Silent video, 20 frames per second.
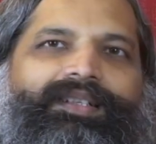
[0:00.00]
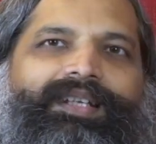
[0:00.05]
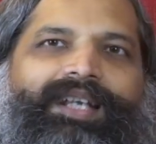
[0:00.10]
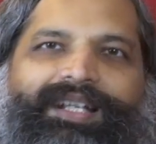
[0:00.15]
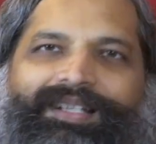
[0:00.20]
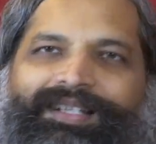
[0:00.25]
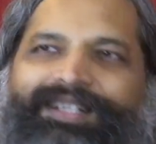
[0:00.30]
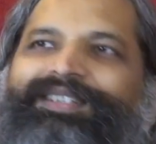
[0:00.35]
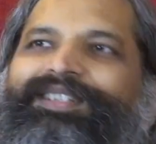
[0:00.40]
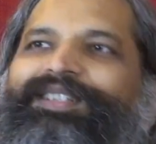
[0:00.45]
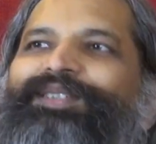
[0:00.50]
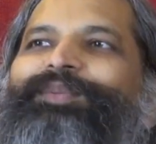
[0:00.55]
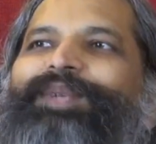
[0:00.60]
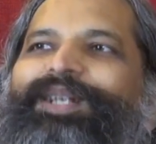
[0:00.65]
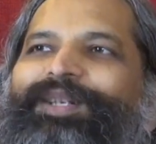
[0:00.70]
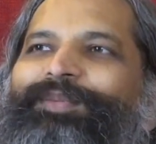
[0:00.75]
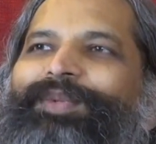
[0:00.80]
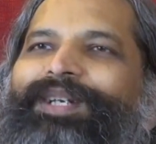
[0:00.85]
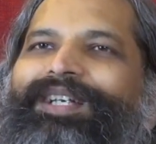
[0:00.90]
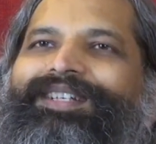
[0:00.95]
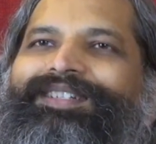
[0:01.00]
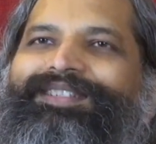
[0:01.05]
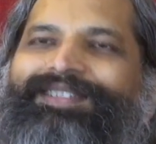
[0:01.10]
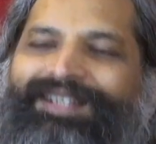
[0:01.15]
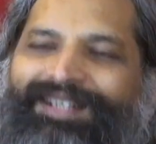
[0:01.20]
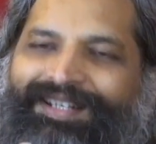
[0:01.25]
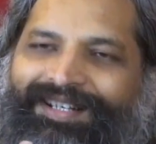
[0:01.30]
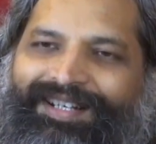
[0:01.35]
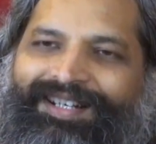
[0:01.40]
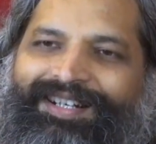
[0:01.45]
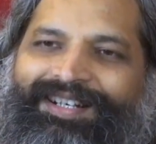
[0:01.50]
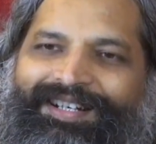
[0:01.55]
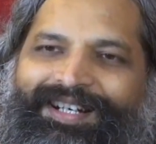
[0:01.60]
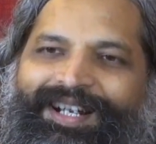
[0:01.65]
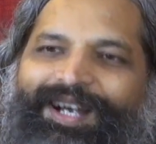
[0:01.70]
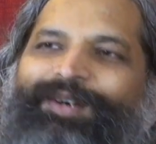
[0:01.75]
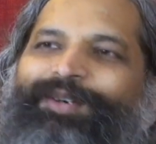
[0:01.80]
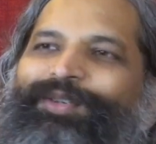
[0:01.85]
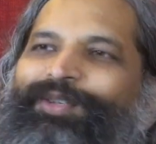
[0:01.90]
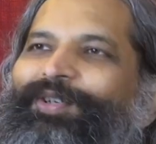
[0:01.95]
And this is when we can say,
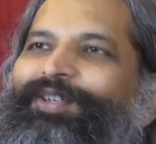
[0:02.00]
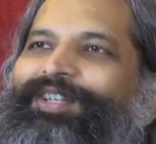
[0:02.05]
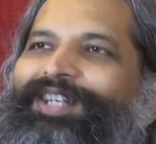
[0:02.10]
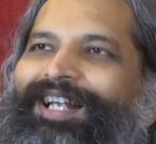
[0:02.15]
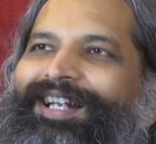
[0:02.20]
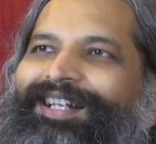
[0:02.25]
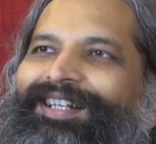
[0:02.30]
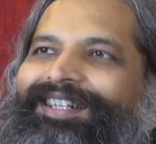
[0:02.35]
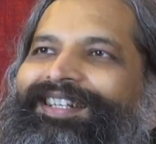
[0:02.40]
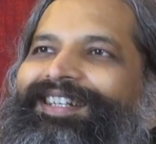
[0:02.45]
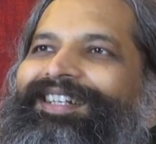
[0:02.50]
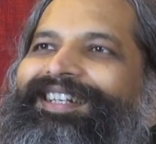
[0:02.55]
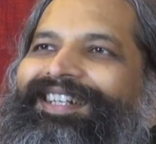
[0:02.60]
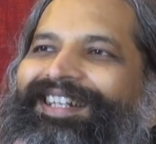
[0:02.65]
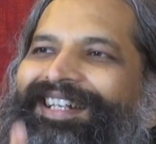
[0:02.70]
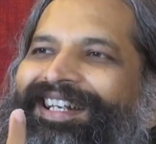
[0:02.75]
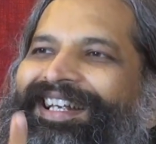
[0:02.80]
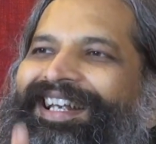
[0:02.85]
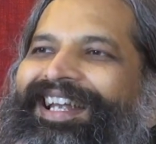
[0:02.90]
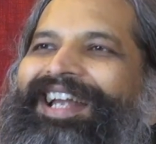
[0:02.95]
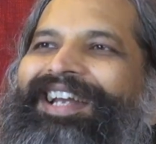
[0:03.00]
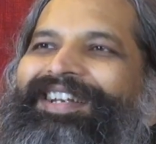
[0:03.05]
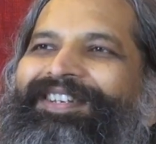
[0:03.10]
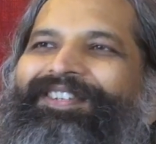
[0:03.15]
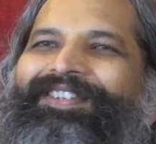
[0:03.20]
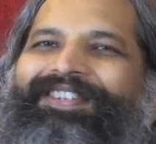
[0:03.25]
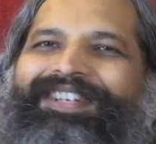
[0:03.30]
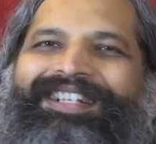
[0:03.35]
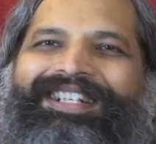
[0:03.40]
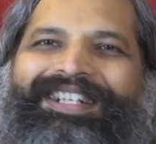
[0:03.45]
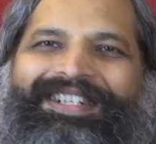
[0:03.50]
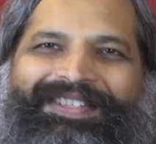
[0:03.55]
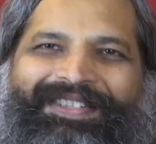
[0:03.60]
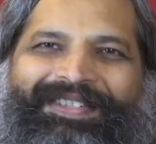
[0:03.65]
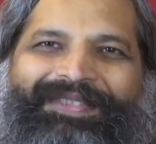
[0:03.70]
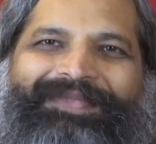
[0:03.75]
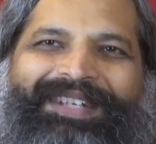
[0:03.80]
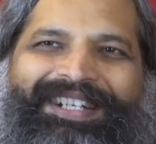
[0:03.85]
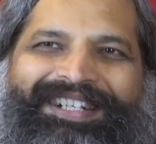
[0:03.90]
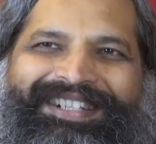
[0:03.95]
now you're healthy and you're an
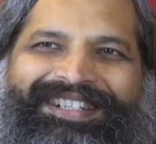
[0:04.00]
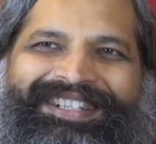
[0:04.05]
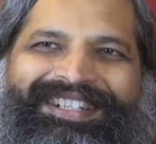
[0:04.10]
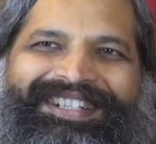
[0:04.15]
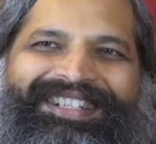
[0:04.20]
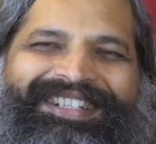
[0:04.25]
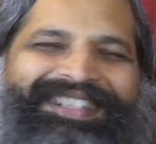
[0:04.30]
instrument.